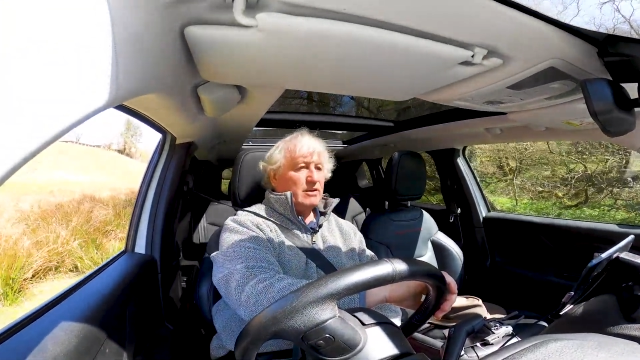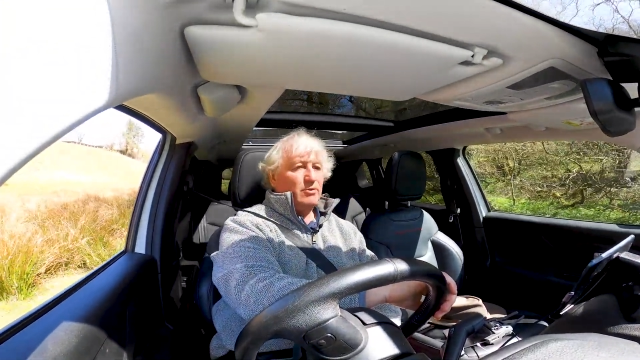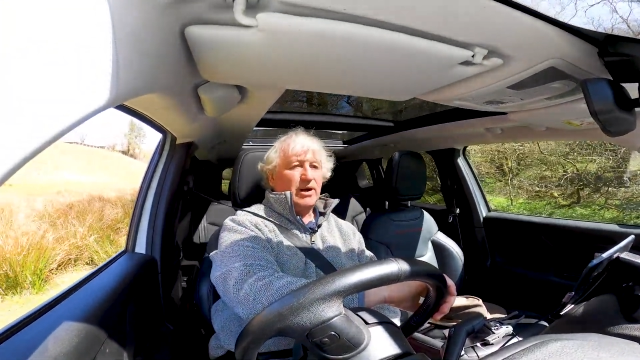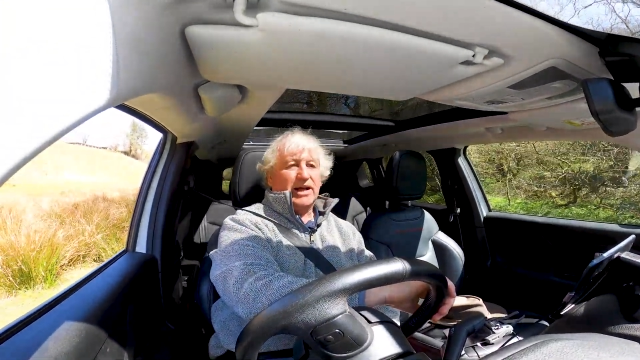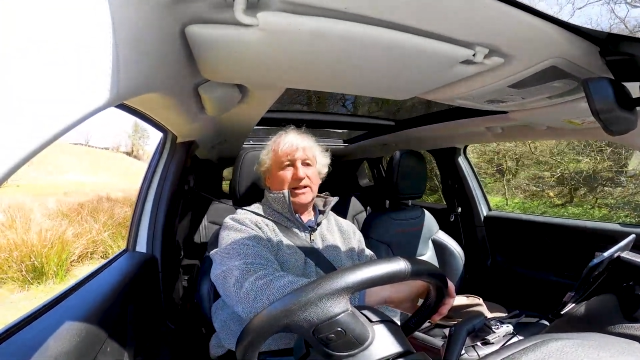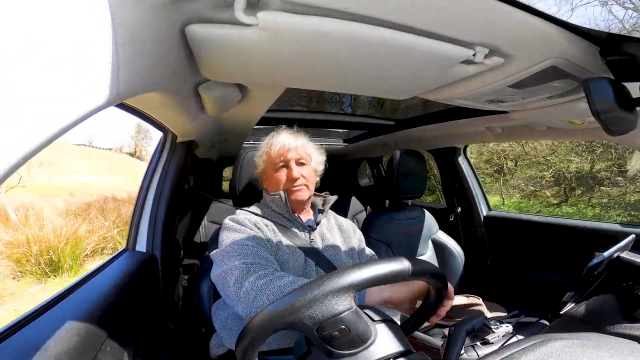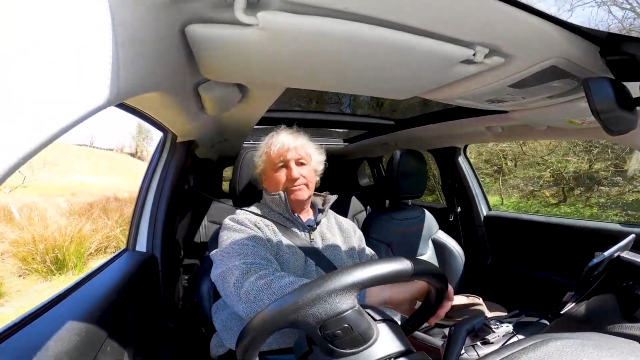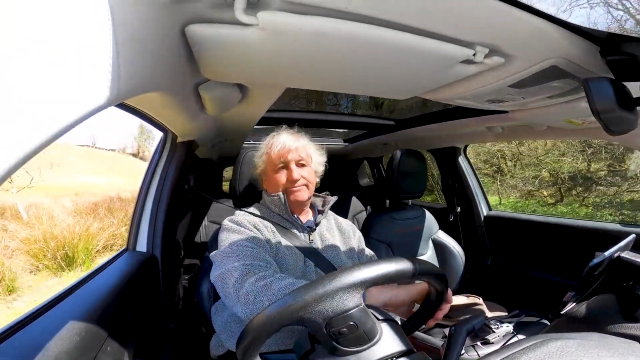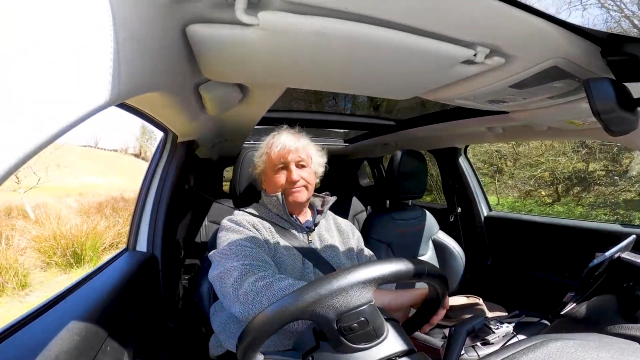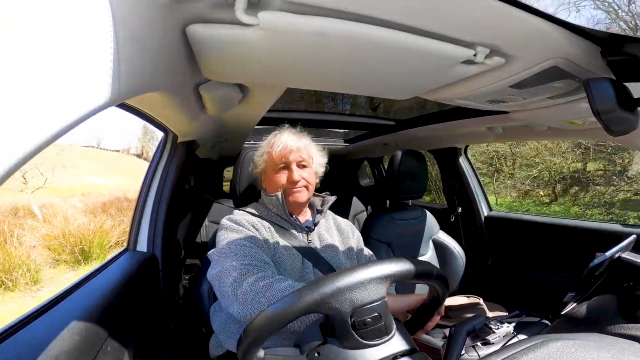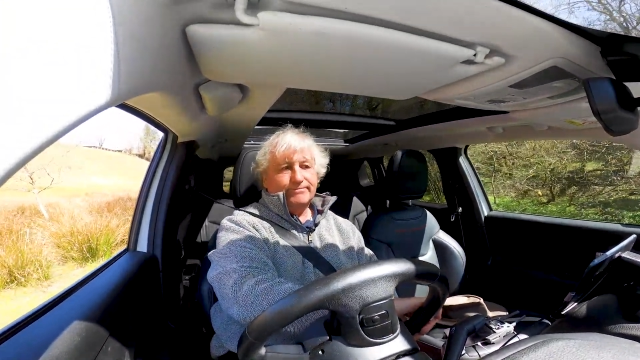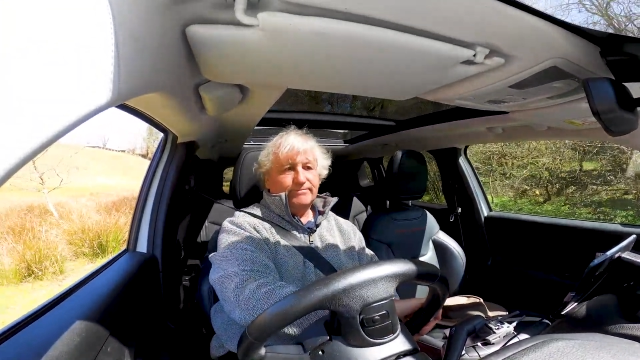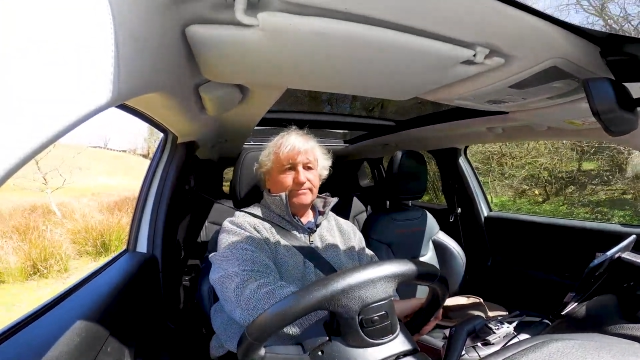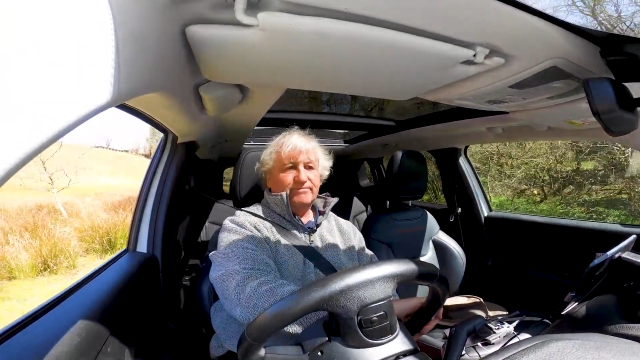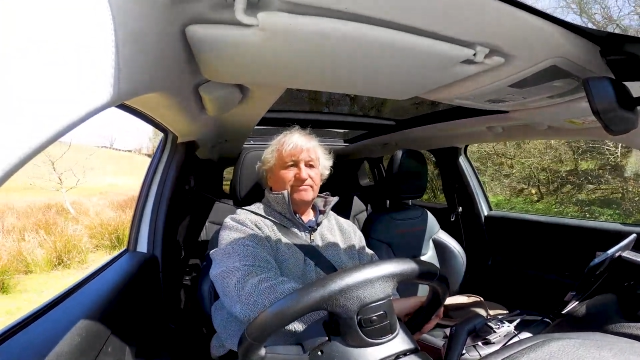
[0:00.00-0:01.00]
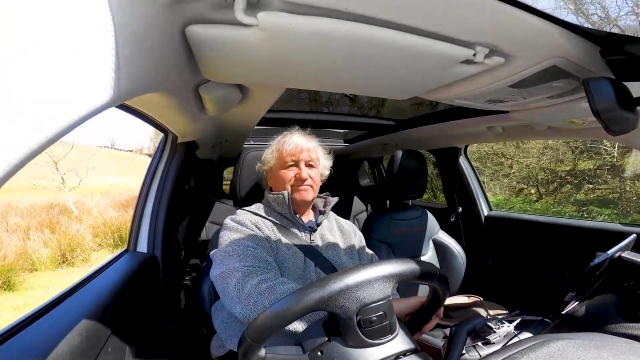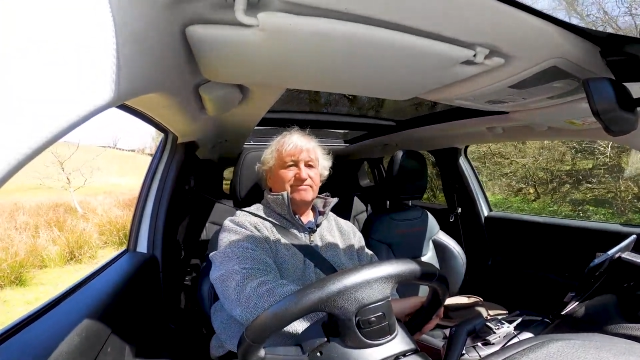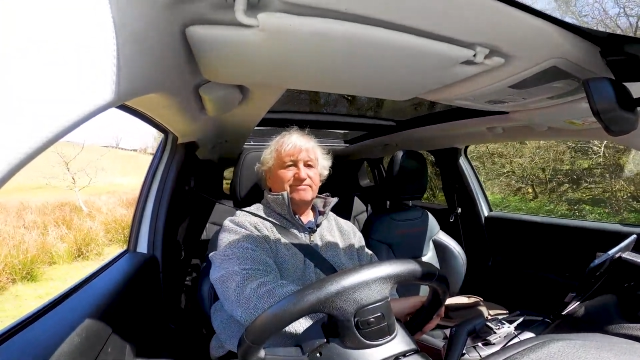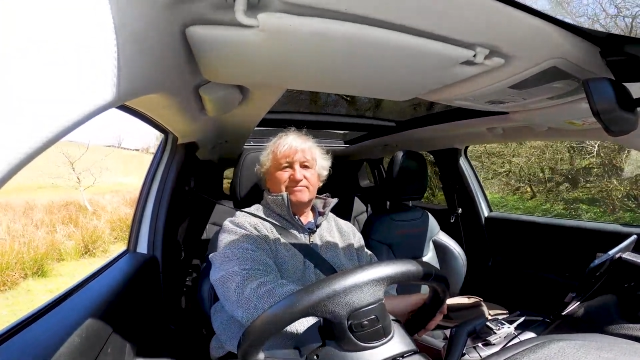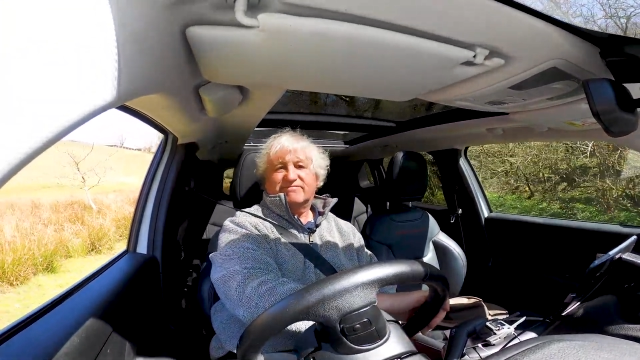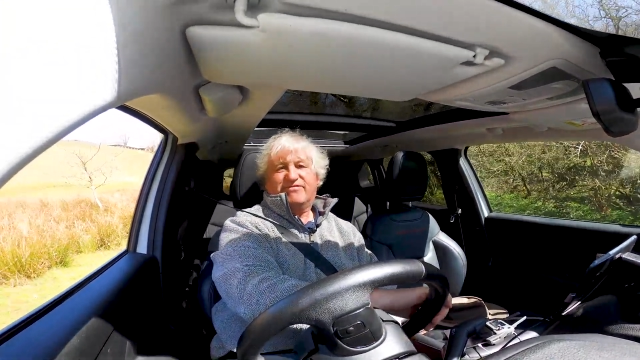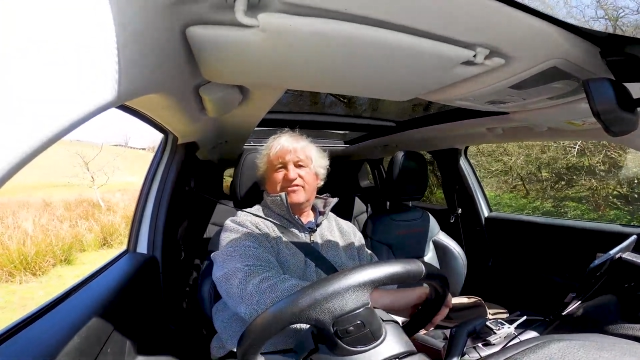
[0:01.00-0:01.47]
Well,
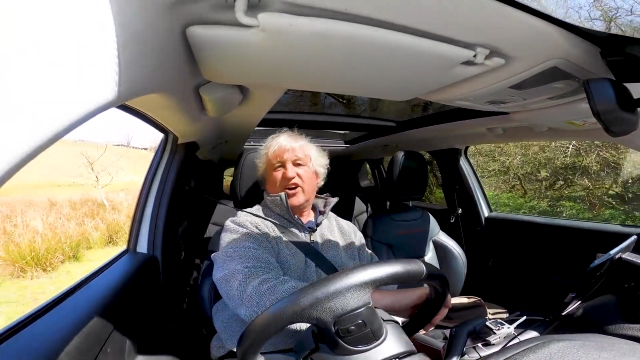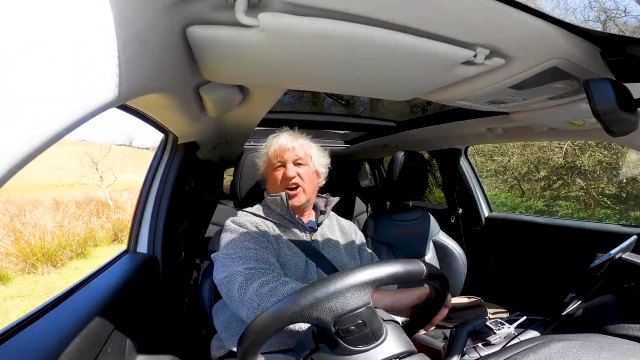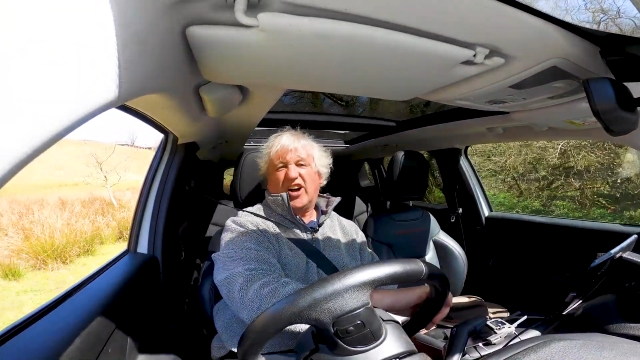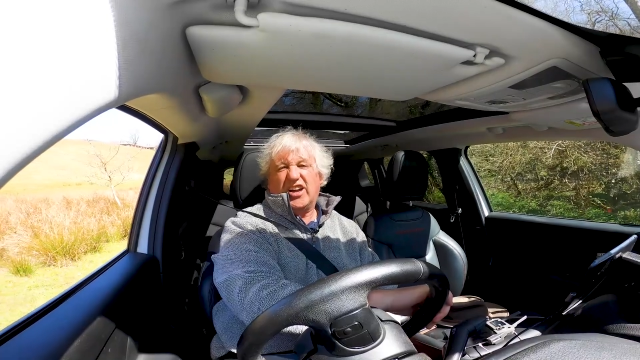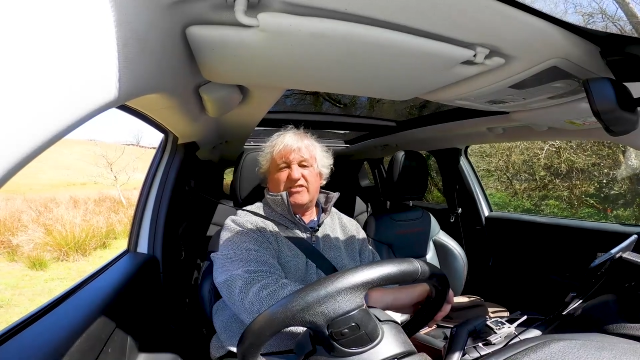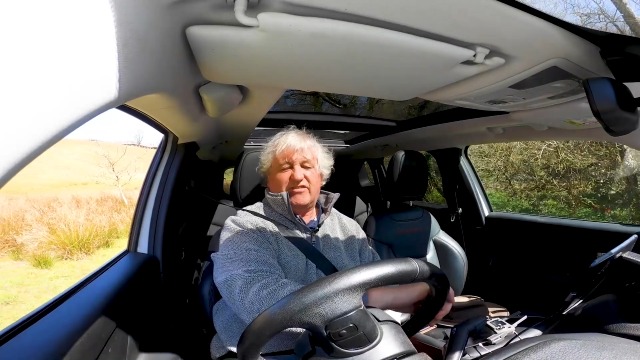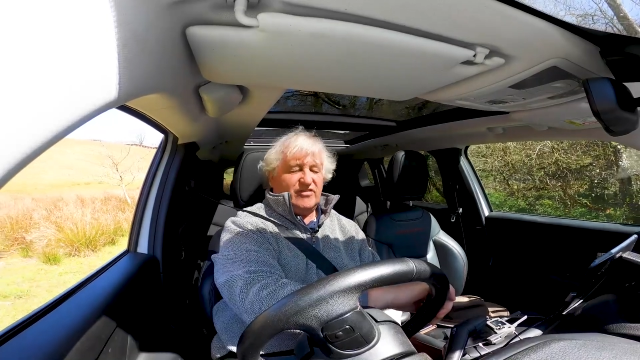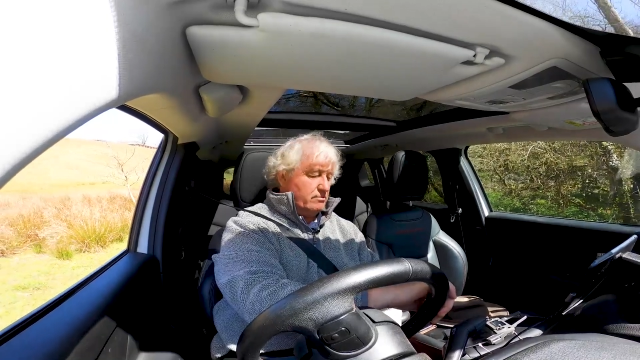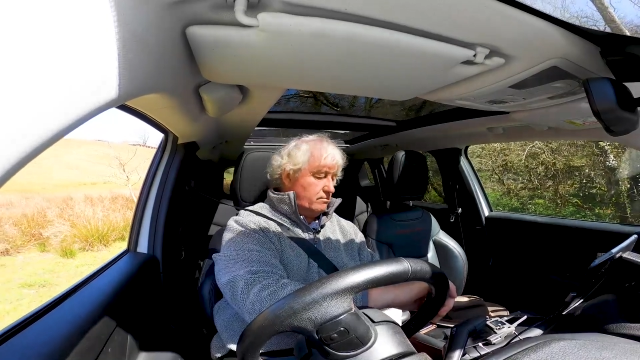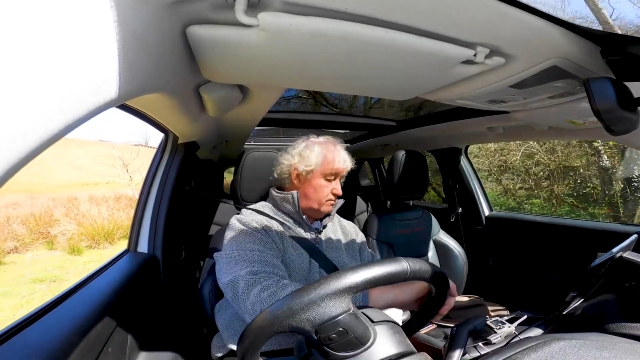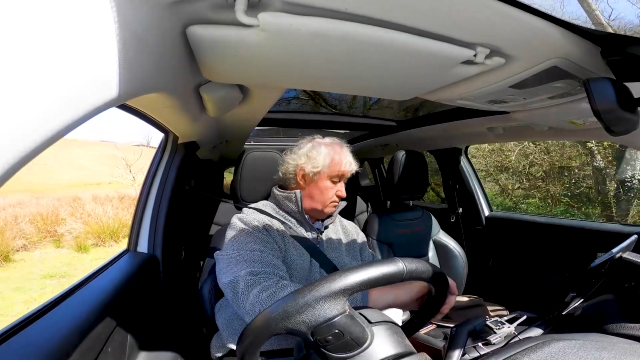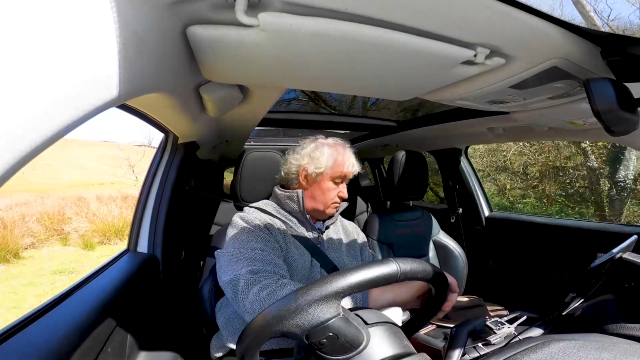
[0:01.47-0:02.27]
5.